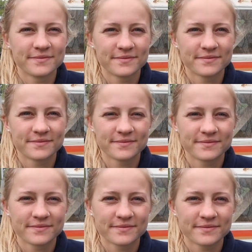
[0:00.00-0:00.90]

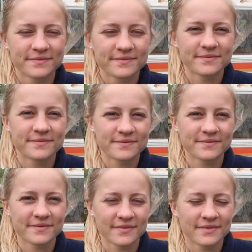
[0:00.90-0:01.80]

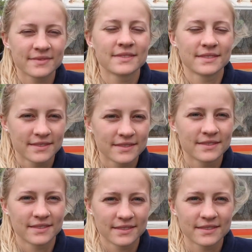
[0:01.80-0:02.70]

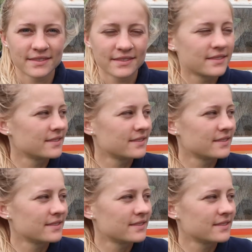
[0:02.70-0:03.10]
[no speech]